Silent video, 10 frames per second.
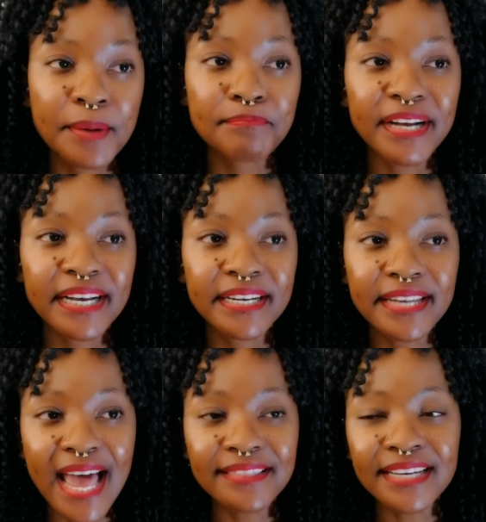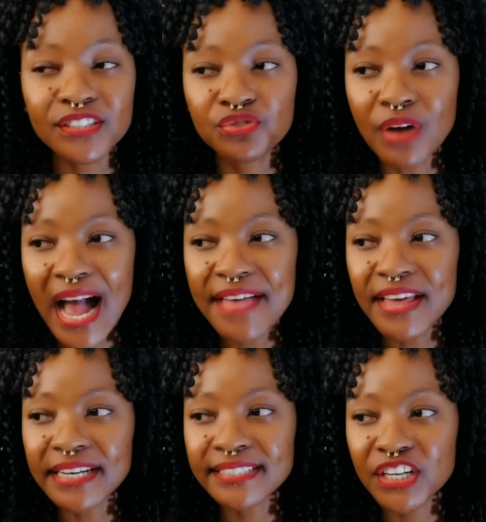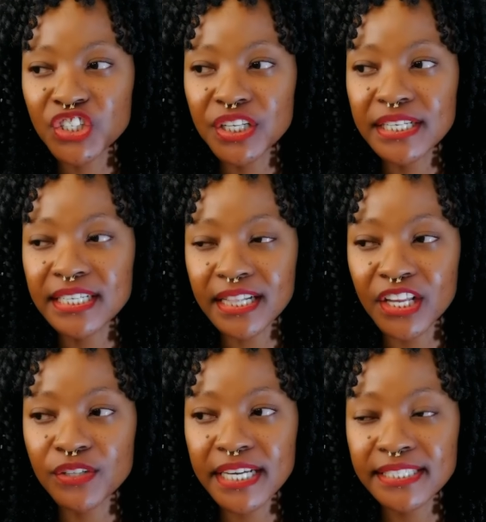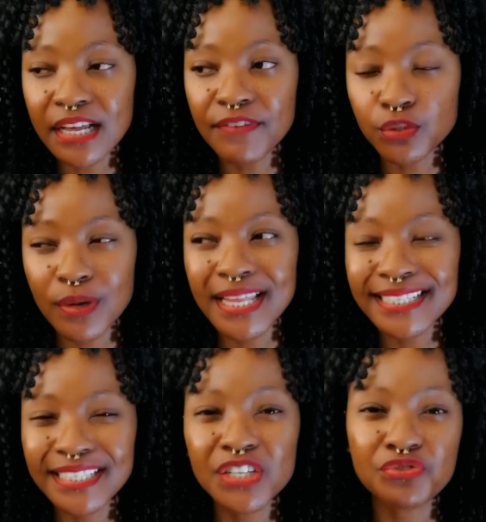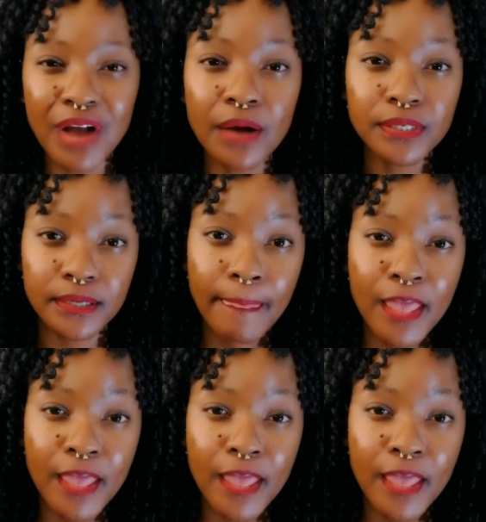But in a land that is dry, that essentially declares itself as one that is in a drought,